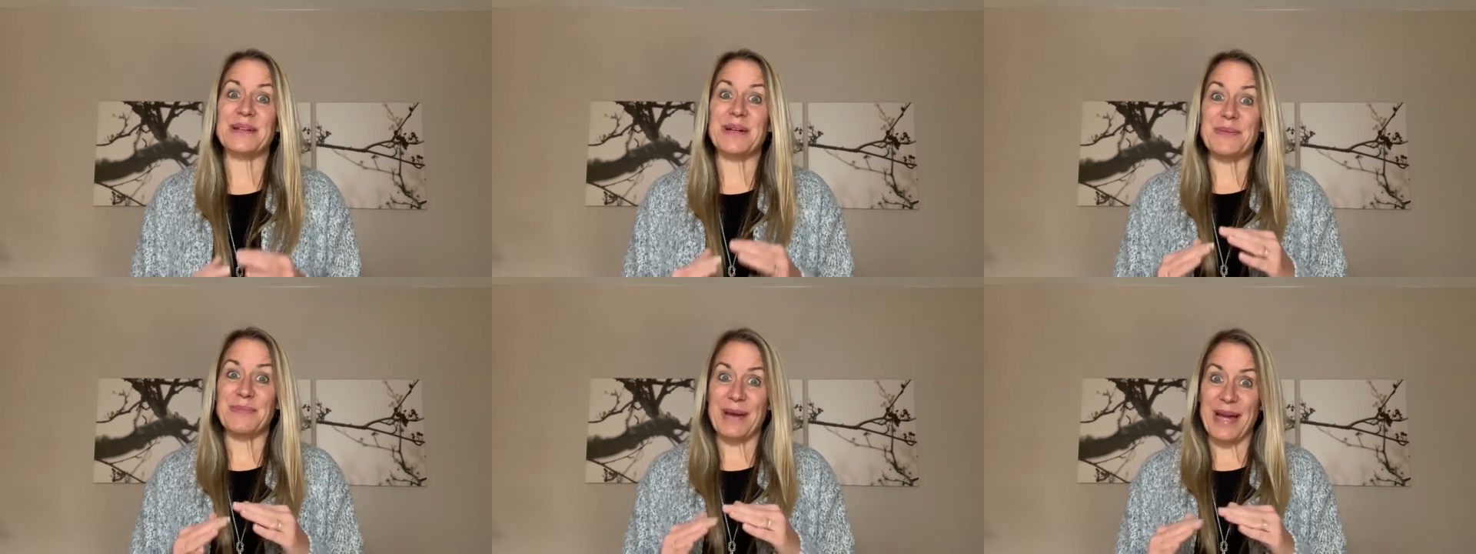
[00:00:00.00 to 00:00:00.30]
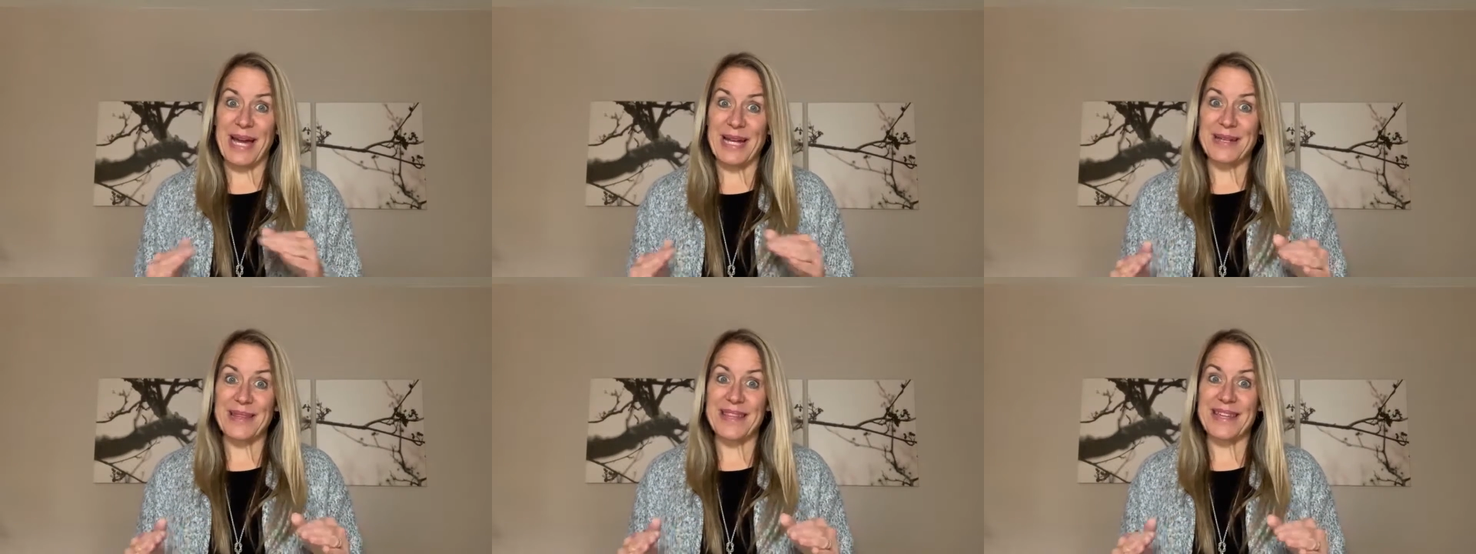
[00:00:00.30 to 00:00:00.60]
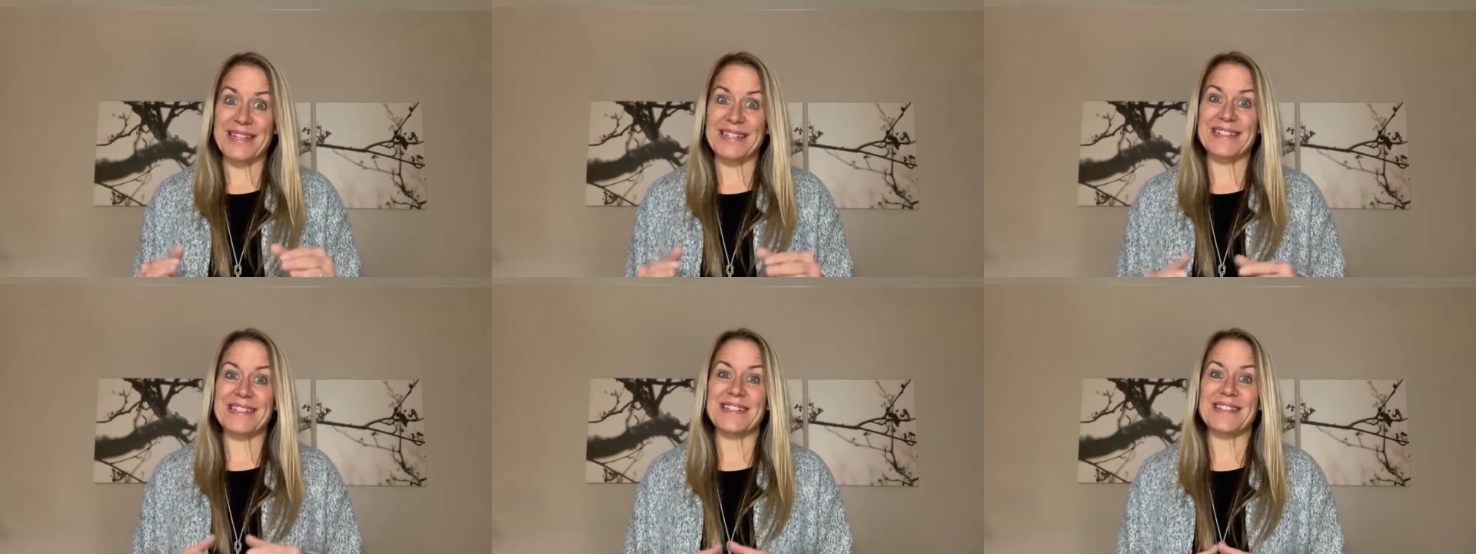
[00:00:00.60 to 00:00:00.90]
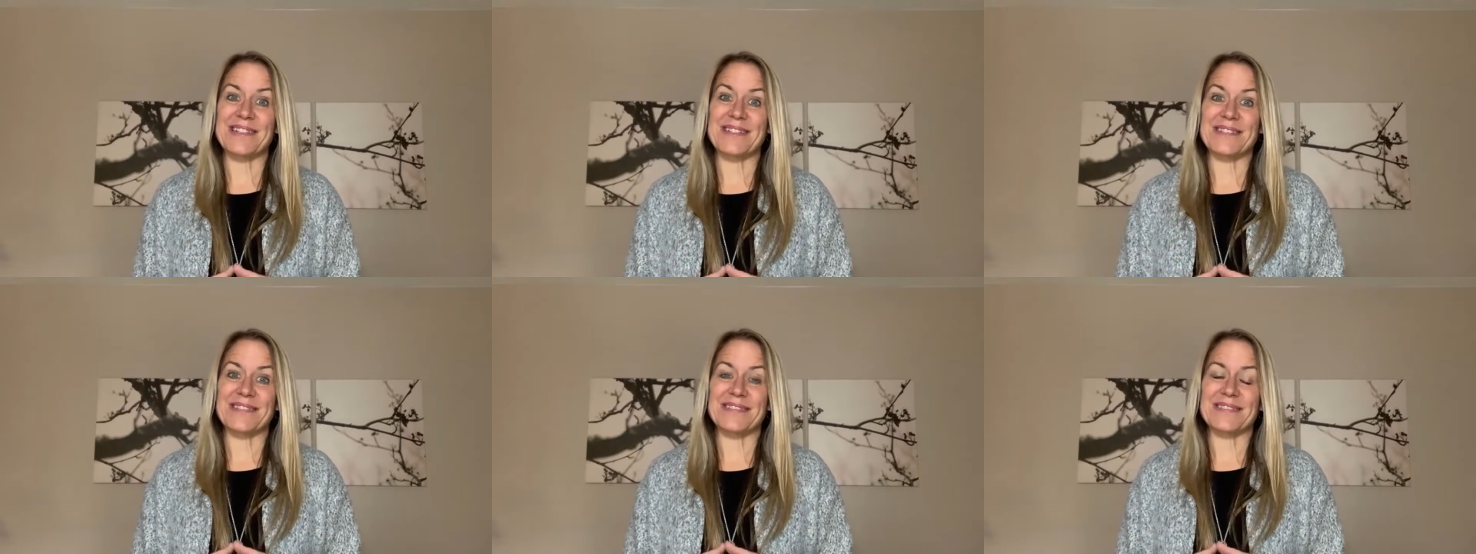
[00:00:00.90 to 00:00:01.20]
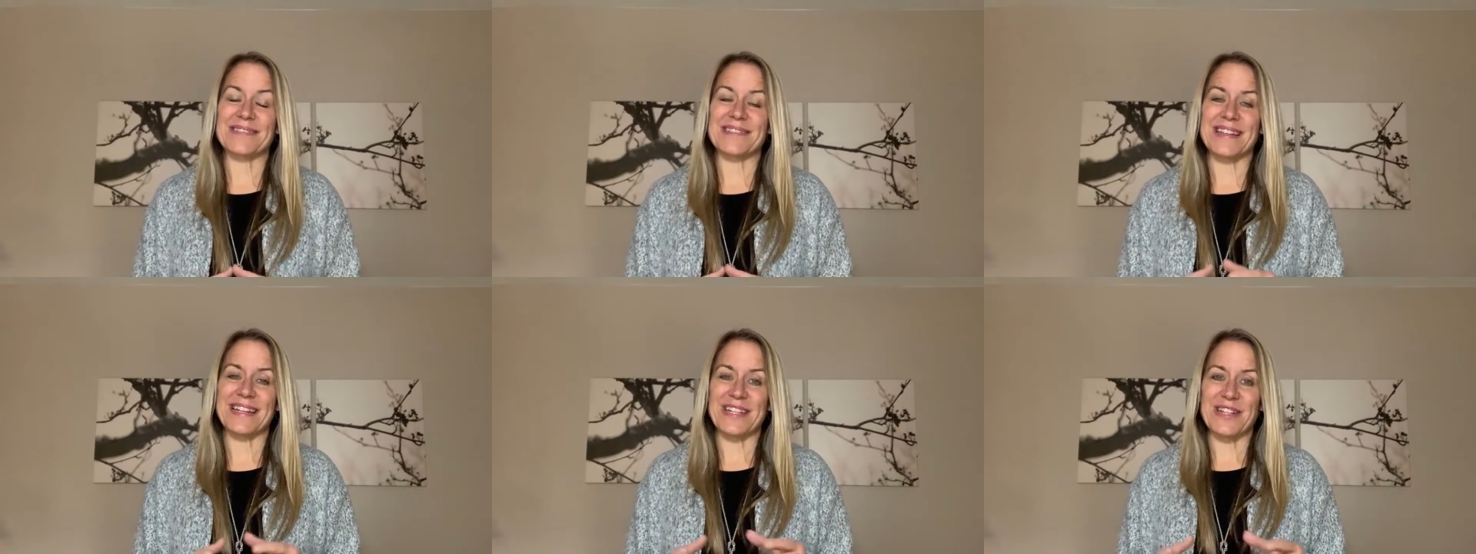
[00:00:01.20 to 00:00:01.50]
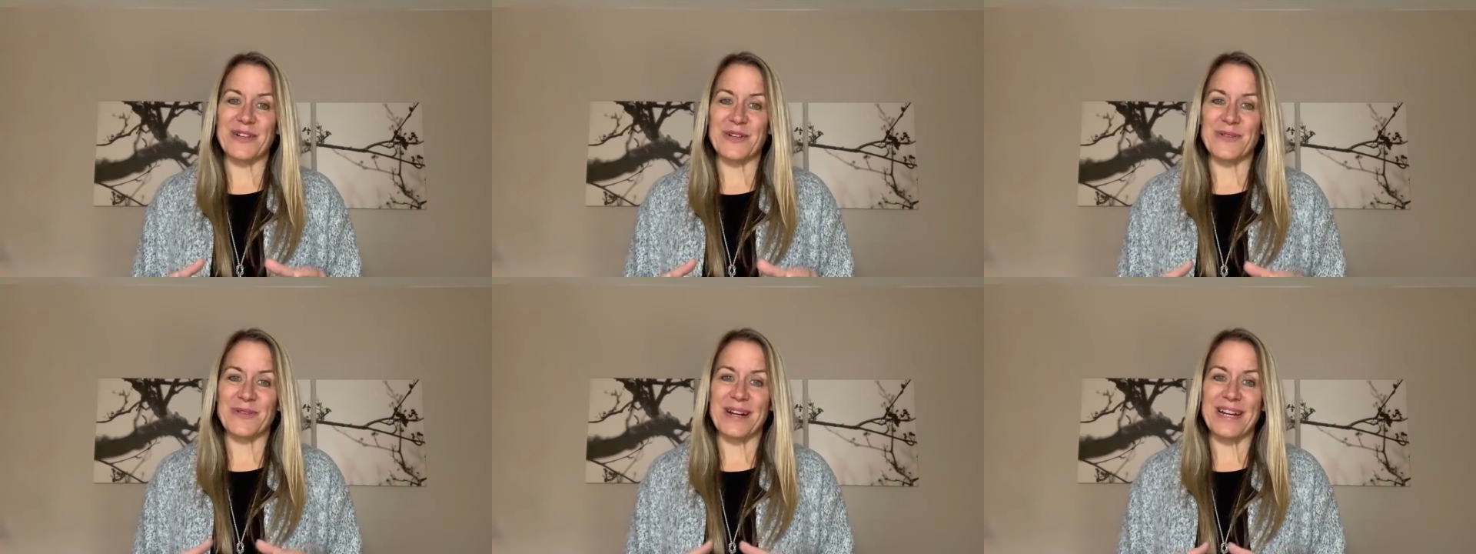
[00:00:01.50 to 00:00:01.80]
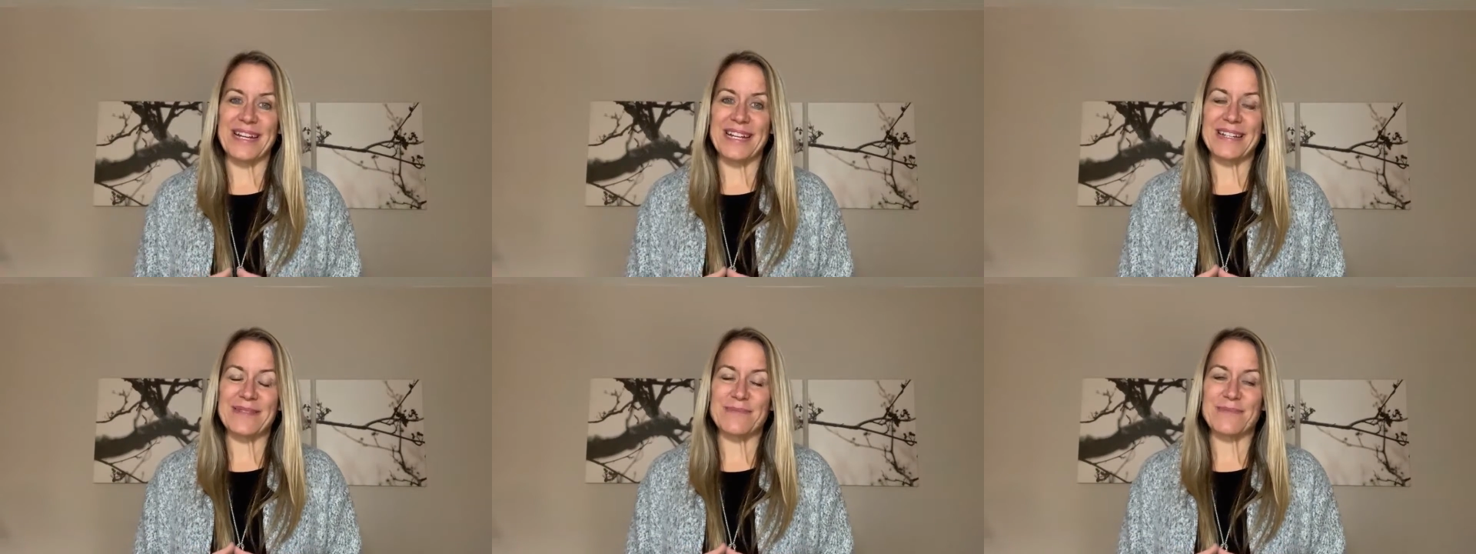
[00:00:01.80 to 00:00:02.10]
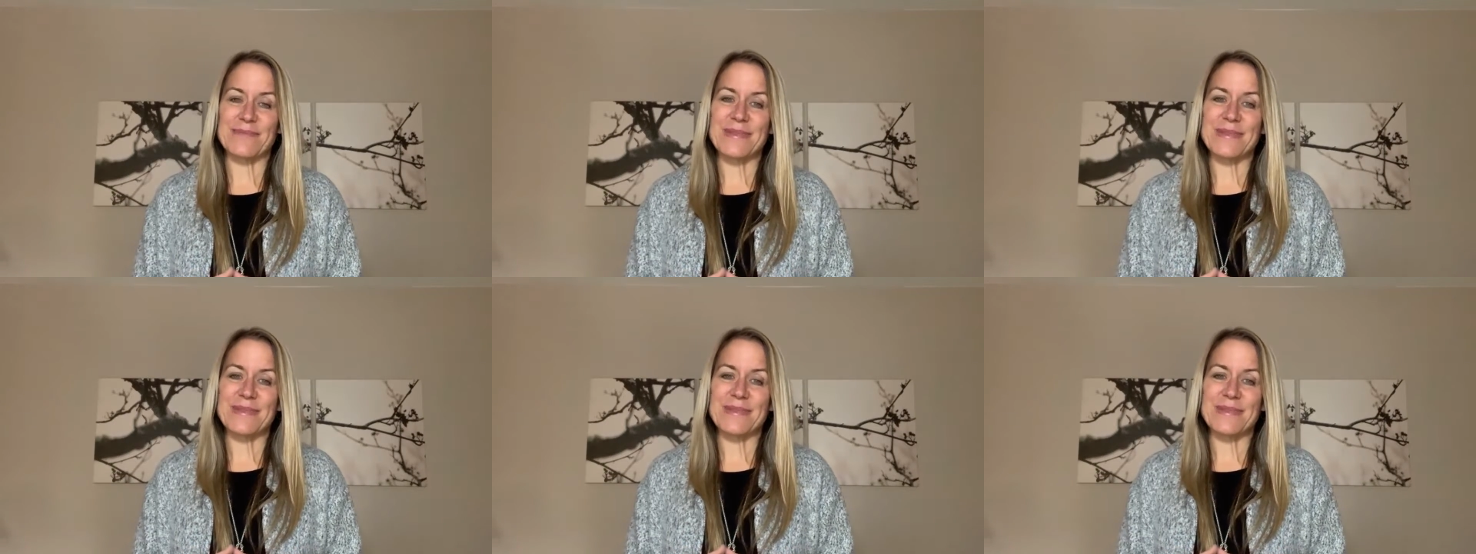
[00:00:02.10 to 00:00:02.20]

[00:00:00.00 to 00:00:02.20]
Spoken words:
a bad thing to do, then you're right,